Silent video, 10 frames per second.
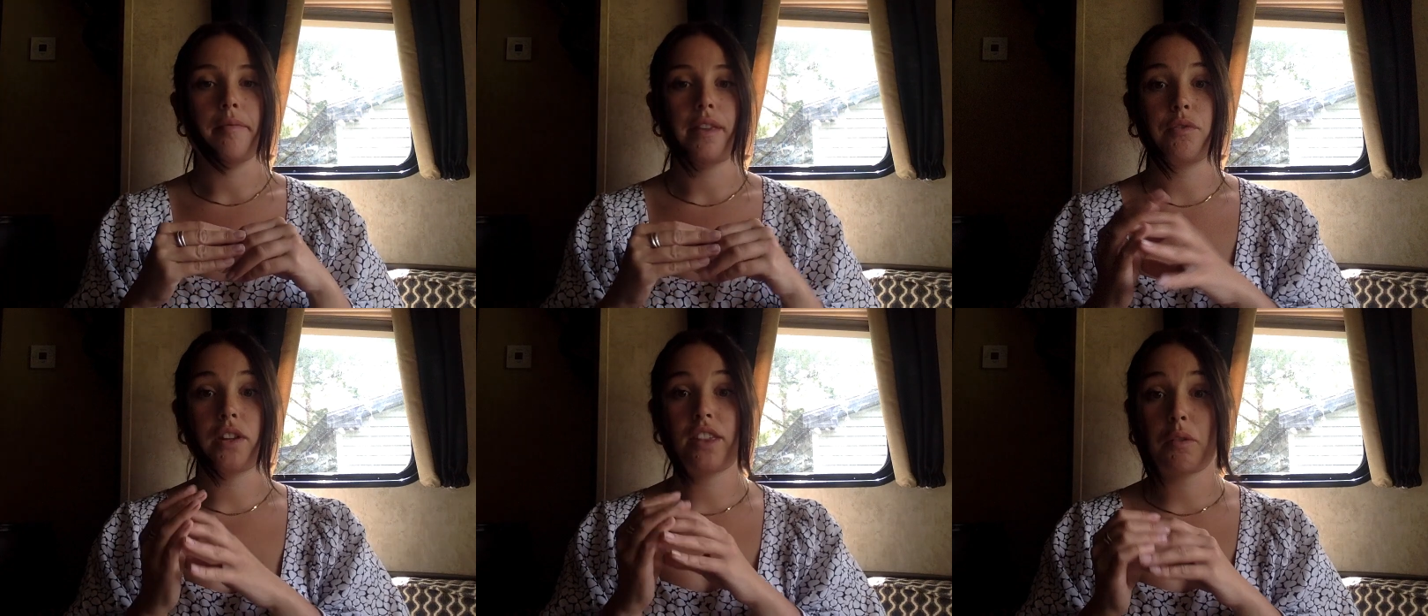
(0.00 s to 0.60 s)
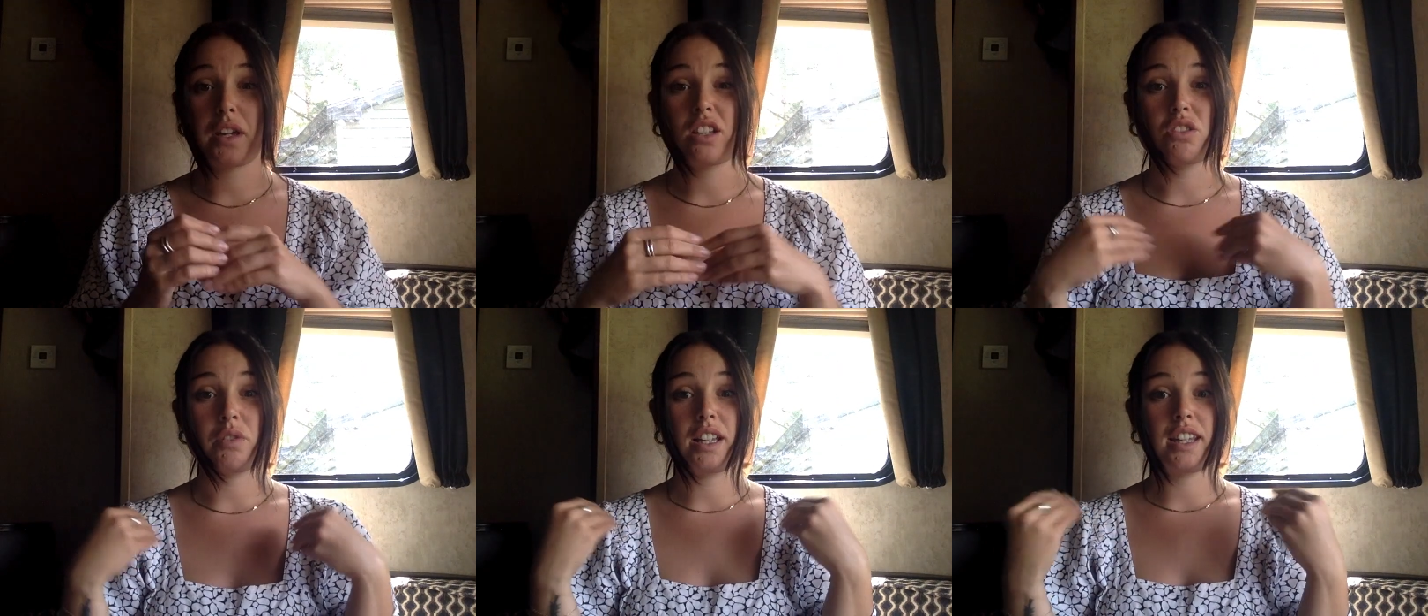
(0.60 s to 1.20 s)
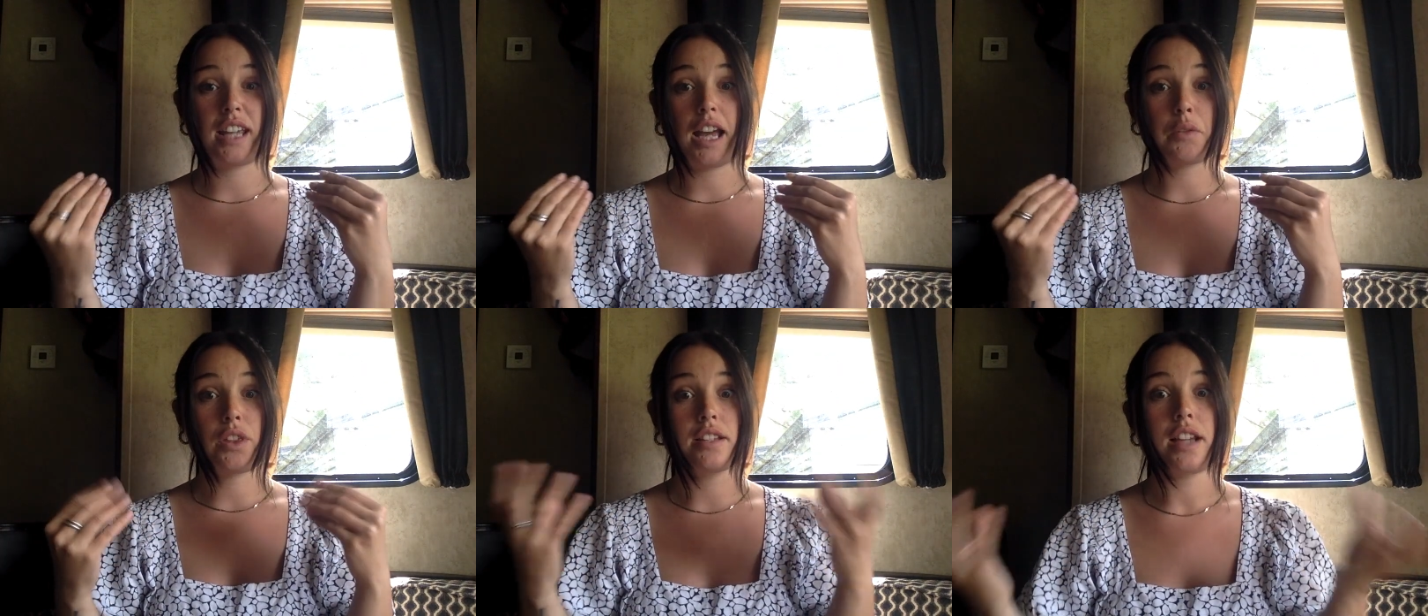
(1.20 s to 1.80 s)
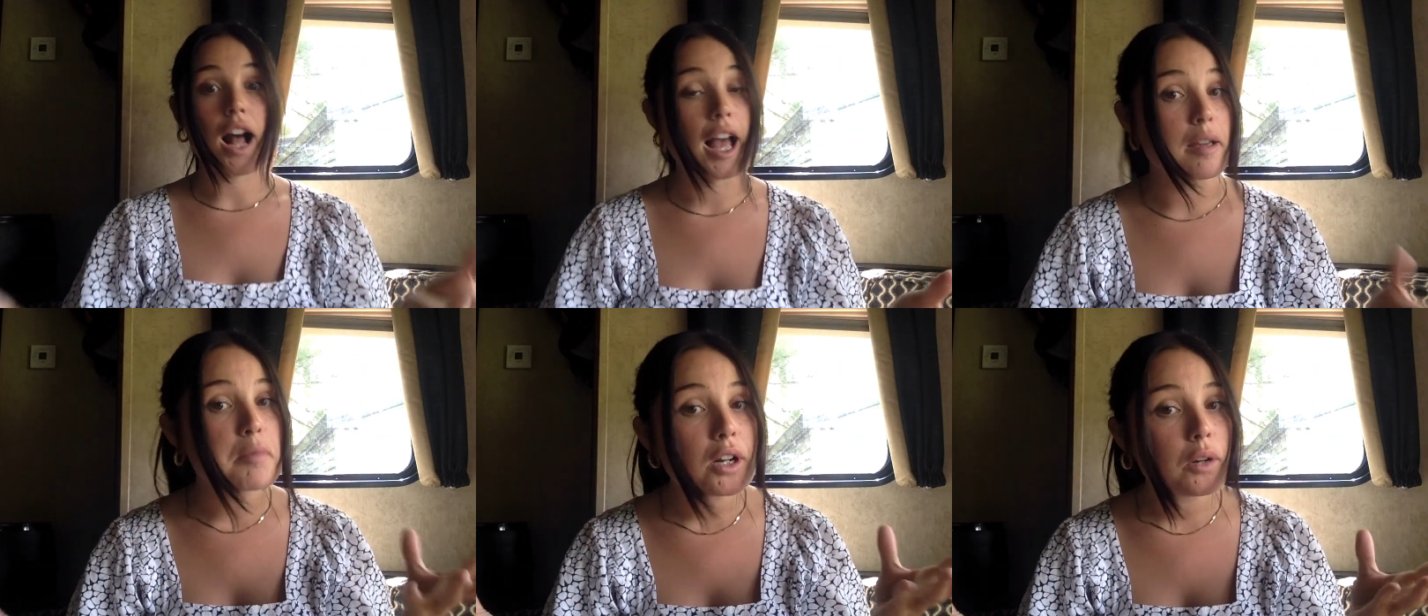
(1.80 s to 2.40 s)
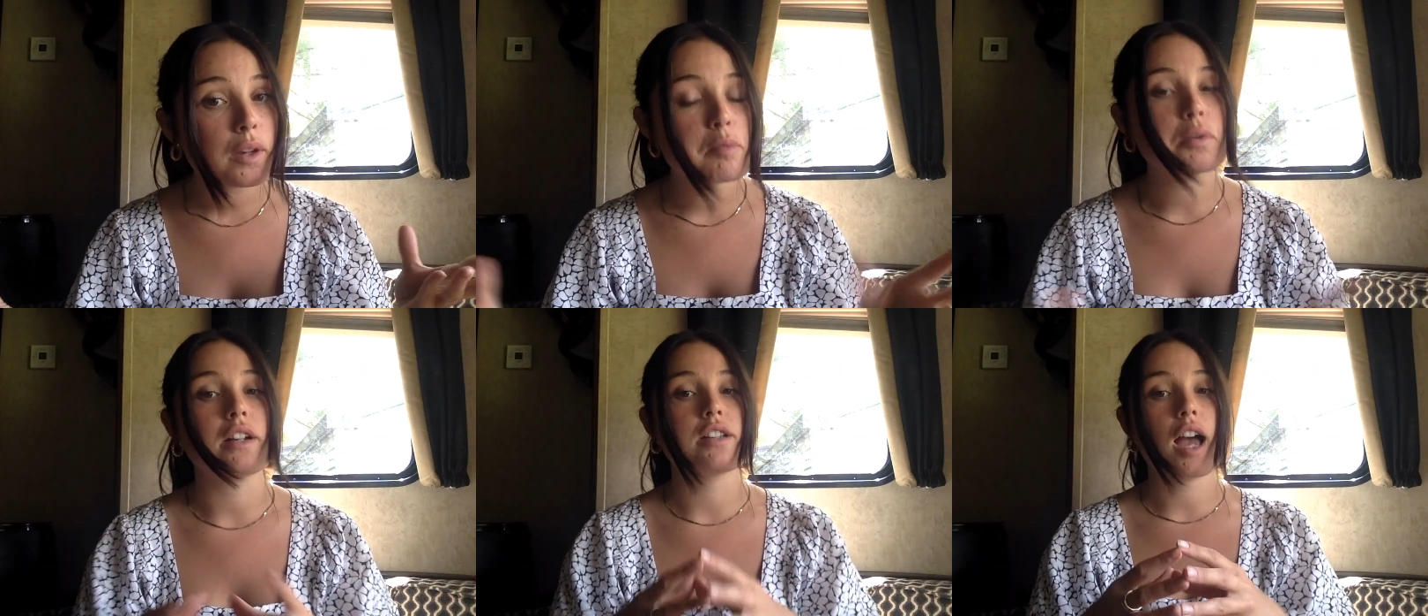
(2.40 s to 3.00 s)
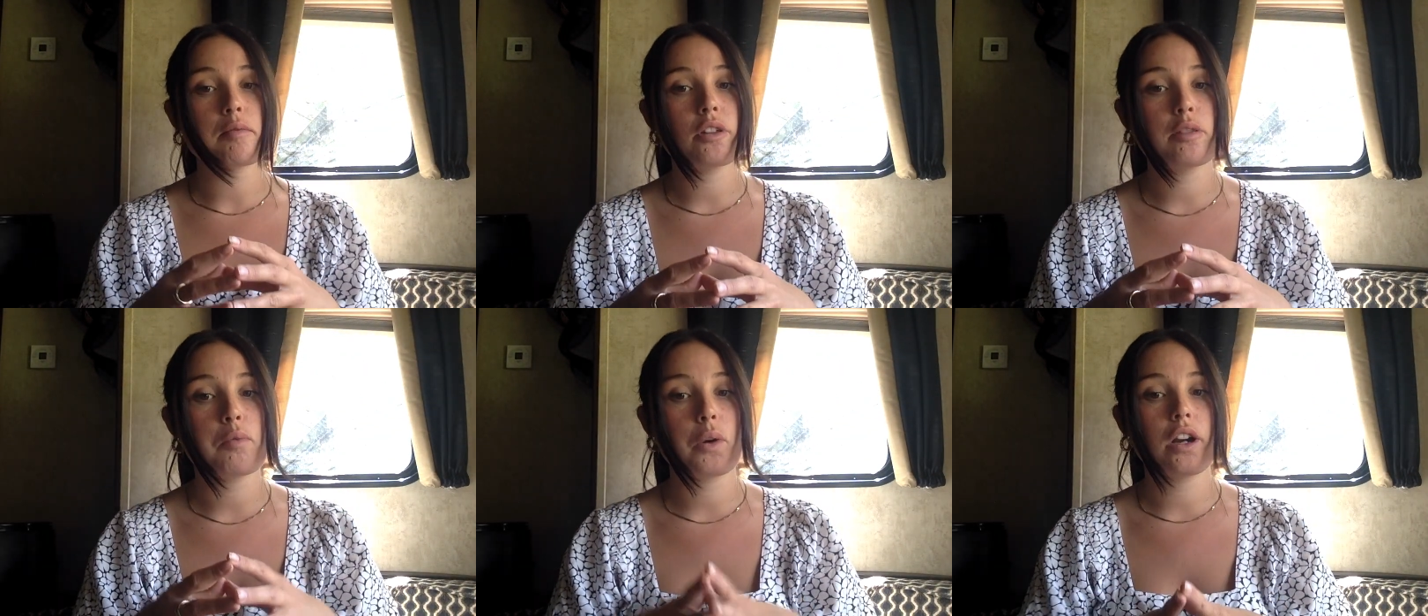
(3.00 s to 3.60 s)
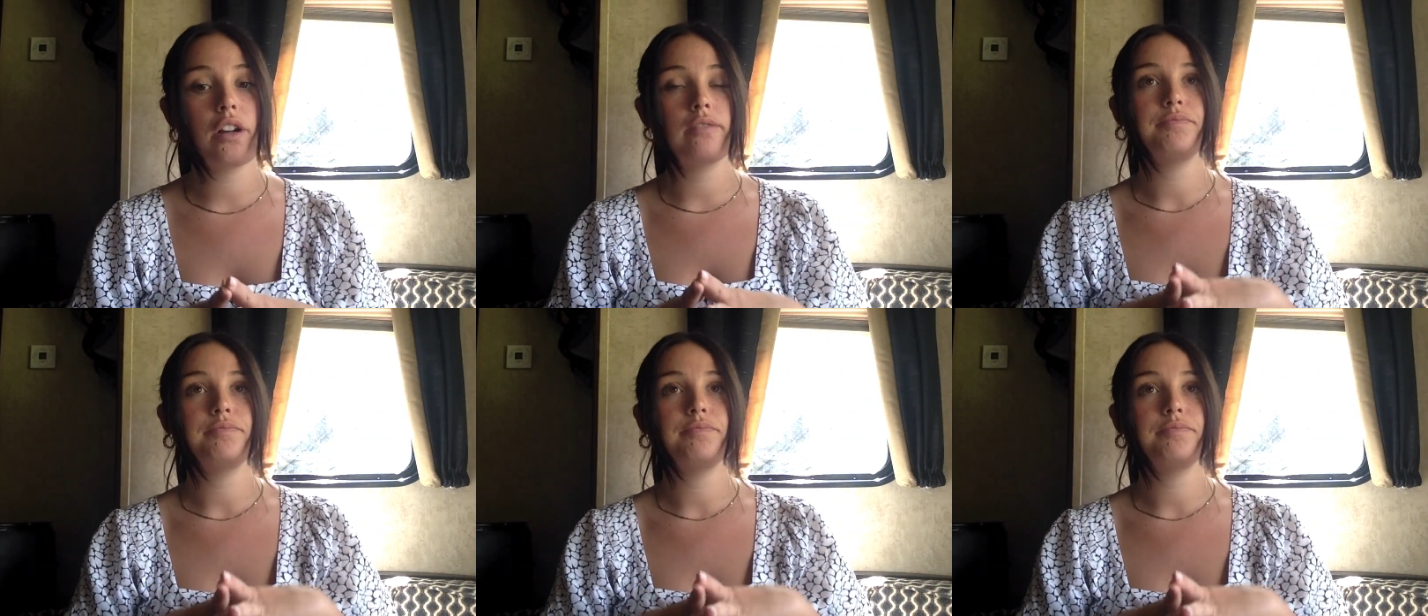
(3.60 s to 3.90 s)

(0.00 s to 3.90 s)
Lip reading: If we think we can do it again with a timer, we can put a timer on the board